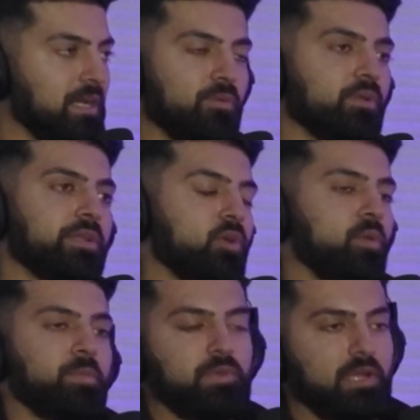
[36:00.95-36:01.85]
I really
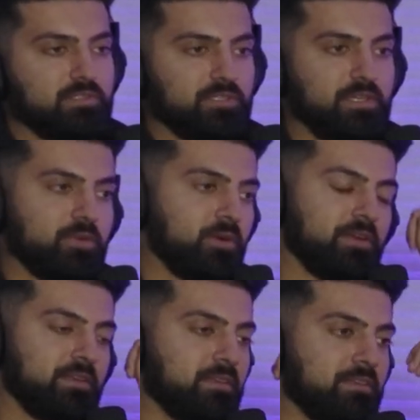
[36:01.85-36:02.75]
hope you guys are going to get
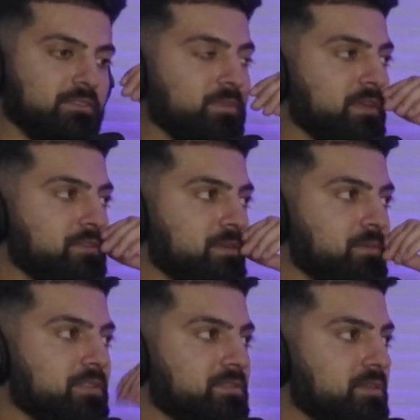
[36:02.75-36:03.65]
targeted because that's just messed up.
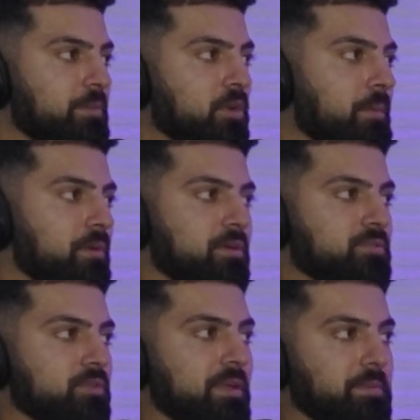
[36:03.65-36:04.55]
Because, I mean, our parents are in